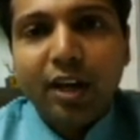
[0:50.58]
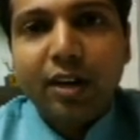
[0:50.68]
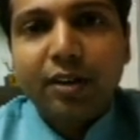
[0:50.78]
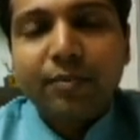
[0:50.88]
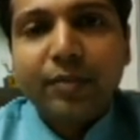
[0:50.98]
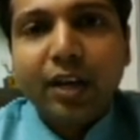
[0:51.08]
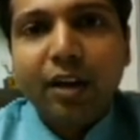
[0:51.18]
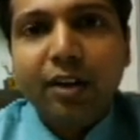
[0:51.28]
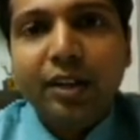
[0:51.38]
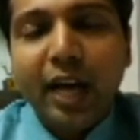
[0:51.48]
There are
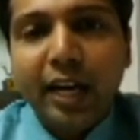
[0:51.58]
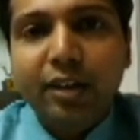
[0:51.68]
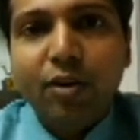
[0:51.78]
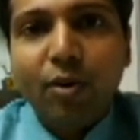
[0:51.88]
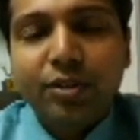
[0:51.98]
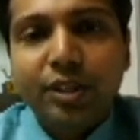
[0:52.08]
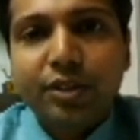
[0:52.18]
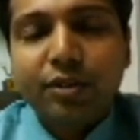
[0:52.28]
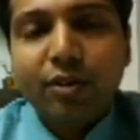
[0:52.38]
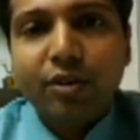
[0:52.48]
9
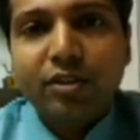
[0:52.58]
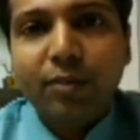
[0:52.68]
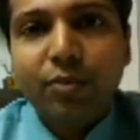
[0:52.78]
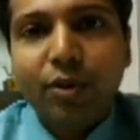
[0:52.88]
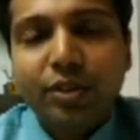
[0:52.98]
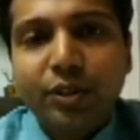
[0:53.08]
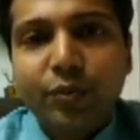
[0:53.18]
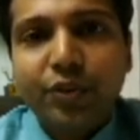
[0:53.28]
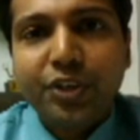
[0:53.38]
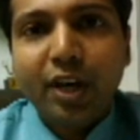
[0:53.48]
clauses or
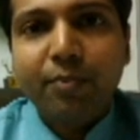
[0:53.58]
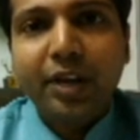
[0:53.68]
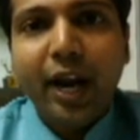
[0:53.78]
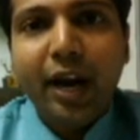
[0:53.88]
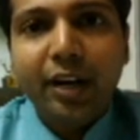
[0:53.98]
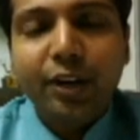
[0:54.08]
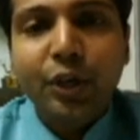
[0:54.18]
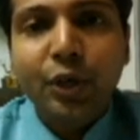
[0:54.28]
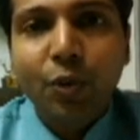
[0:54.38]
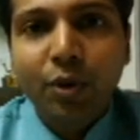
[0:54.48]
sub-clauses which are being
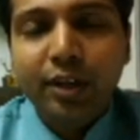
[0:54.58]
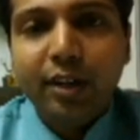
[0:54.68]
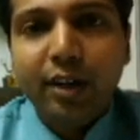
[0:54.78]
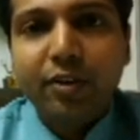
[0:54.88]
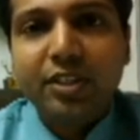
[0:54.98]
added newly